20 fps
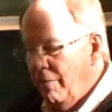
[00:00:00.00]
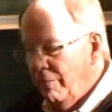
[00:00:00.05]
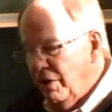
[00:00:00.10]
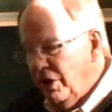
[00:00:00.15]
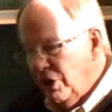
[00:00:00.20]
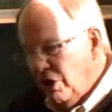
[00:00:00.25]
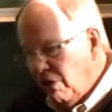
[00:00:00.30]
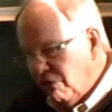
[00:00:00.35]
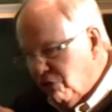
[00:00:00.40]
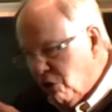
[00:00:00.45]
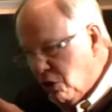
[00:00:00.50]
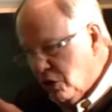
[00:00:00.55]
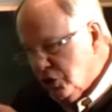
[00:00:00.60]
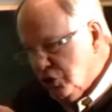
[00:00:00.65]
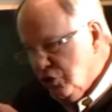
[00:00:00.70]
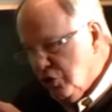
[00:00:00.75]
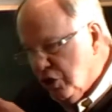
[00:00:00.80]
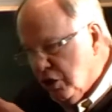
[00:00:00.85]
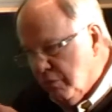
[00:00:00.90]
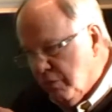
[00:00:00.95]
But of course
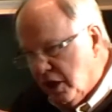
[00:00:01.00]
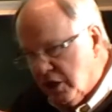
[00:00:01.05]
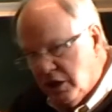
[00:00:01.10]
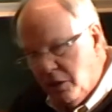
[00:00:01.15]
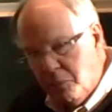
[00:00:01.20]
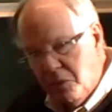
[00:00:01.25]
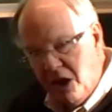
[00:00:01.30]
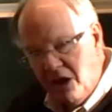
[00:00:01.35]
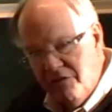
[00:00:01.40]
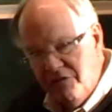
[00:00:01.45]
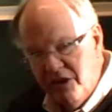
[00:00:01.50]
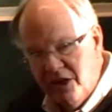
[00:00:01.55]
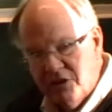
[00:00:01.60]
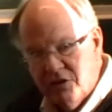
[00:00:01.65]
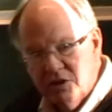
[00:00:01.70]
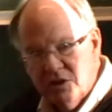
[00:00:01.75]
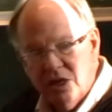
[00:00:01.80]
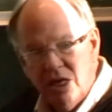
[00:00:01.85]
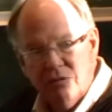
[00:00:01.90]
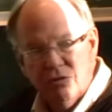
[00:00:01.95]
you can multiply
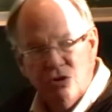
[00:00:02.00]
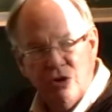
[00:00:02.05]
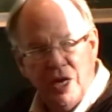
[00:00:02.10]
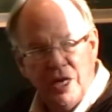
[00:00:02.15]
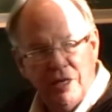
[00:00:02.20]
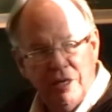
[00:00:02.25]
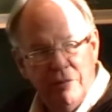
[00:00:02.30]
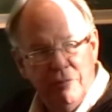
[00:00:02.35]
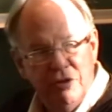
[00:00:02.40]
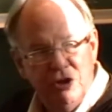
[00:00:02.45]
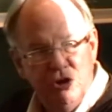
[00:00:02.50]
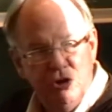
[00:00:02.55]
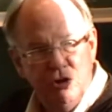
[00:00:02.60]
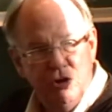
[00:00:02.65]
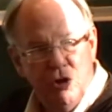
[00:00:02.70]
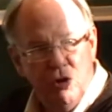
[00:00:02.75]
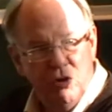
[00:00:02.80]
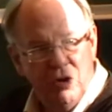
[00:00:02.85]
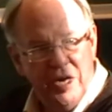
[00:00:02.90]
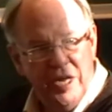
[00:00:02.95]
vectors abstractly, but you
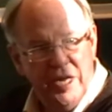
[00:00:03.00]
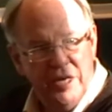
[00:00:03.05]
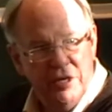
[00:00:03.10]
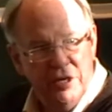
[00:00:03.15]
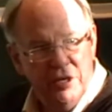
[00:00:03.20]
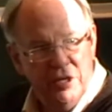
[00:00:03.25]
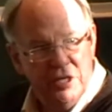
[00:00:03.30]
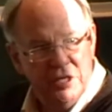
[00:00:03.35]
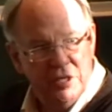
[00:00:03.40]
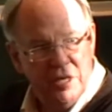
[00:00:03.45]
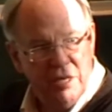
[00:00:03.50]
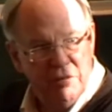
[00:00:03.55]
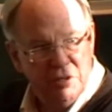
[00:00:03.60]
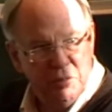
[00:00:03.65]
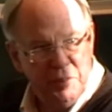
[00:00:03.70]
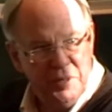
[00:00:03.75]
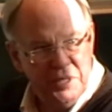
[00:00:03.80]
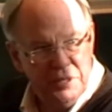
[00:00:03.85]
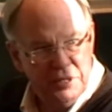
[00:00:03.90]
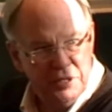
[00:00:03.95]
don't land in the same
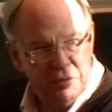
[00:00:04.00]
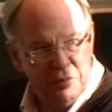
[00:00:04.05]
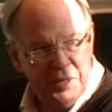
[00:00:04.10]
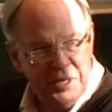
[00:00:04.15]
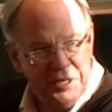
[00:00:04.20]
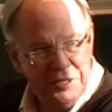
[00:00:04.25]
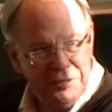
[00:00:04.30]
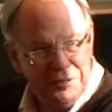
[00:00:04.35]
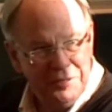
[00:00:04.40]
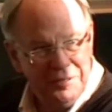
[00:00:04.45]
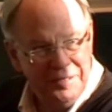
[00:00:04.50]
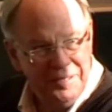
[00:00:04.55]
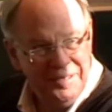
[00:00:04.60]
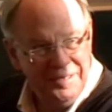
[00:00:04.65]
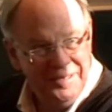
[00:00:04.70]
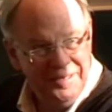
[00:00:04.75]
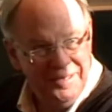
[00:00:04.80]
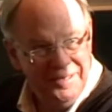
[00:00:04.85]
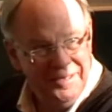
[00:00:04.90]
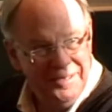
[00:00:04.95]
space, space
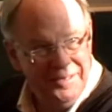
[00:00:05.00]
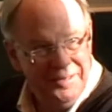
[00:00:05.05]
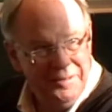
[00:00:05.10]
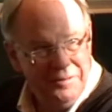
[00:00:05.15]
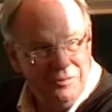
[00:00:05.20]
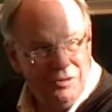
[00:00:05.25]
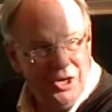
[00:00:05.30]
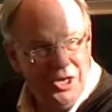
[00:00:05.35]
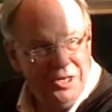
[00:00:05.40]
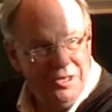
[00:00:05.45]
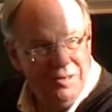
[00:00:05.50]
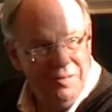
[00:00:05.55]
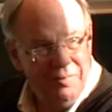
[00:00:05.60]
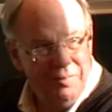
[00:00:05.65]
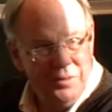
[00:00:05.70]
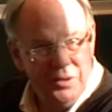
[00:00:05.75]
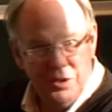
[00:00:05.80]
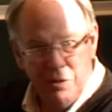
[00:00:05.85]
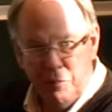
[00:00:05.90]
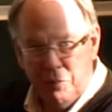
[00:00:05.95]
right?
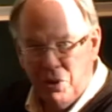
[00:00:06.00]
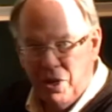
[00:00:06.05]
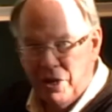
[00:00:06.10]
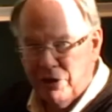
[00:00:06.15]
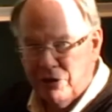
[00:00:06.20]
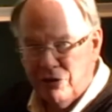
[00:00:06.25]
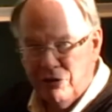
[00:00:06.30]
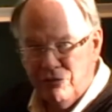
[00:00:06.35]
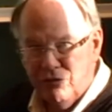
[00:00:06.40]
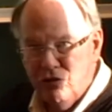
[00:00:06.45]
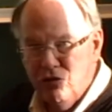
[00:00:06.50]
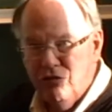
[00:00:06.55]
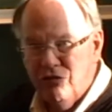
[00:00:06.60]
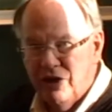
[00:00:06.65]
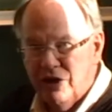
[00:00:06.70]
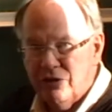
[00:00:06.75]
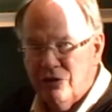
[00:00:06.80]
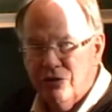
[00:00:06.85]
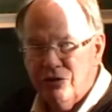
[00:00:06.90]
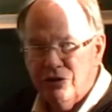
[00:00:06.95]
The product of two
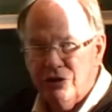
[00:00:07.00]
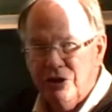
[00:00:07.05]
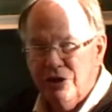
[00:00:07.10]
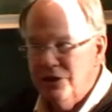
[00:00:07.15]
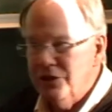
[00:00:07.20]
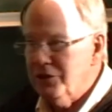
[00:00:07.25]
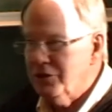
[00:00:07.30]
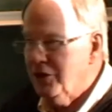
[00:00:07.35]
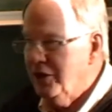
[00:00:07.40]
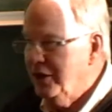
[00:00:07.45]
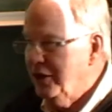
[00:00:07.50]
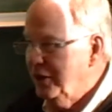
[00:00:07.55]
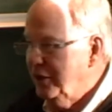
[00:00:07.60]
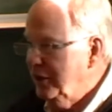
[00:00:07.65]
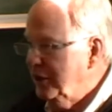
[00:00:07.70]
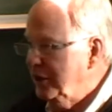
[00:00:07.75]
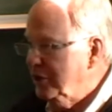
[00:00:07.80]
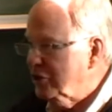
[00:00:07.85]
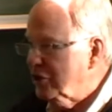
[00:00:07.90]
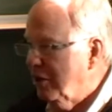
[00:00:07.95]
vectors is
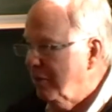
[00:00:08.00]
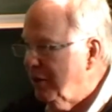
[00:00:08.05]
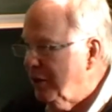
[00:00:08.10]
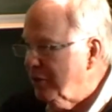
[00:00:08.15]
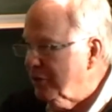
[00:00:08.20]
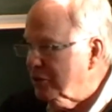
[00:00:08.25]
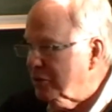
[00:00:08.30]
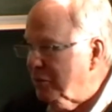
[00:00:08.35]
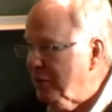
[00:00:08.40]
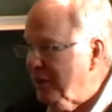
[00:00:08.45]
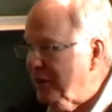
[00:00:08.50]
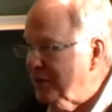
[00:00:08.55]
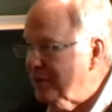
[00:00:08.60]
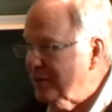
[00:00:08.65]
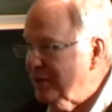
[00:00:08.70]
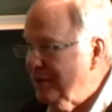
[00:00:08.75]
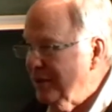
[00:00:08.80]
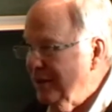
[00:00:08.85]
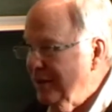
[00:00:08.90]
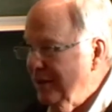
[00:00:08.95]
in some other space.
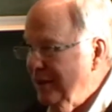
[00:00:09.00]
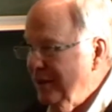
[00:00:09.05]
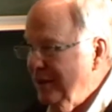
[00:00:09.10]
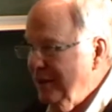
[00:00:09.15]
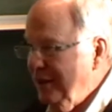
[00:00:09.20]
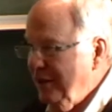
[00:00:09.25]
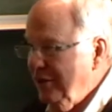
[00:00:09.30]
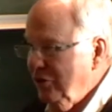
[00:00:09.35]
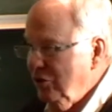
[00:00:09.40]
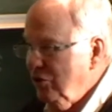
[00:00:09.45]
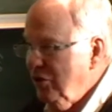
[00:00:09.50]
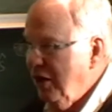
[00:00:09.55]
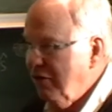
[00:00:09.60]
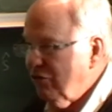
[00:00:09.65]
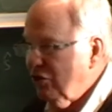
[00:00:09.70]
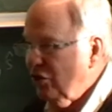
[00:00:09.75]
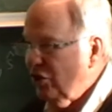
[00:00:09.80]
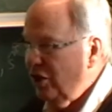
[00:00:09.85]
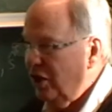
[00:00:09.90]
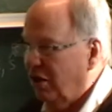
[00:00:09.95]
You have
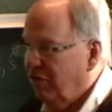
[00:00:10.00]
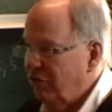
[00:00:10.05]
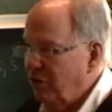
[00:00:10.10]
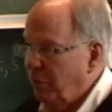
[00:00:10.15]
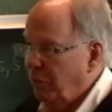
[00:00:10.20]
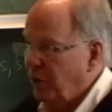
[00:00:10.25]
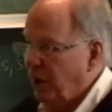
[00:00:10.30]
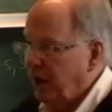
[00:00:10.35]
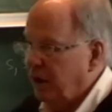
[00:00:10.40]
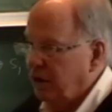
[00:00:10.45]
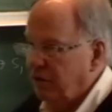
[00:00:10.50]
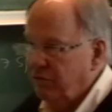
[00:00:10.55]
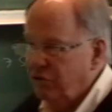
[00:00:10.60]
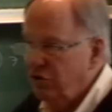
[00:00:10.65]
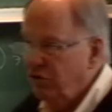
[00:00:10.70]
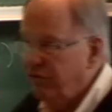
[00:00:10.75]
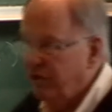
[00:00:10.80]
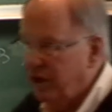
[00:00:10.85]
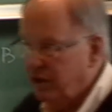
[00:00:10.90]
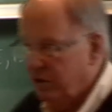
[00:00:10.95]
to think of the product of
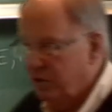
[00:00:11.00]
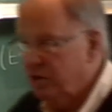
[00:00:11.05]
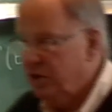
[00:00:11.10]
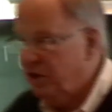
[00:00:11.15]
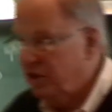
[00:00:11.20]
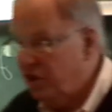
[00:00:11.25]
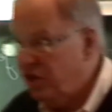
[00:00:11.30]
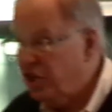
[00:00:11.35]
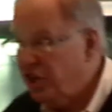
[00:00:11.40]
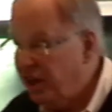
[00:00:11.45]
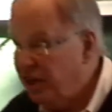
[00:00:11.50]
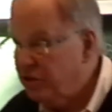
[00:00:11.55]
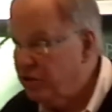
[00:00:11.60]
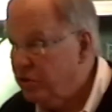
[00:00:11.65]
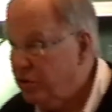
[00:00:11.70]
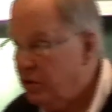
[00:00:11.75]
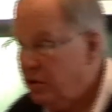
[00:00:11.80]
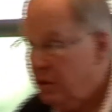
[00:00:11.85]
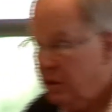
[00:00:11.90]
two vectors as a tensor.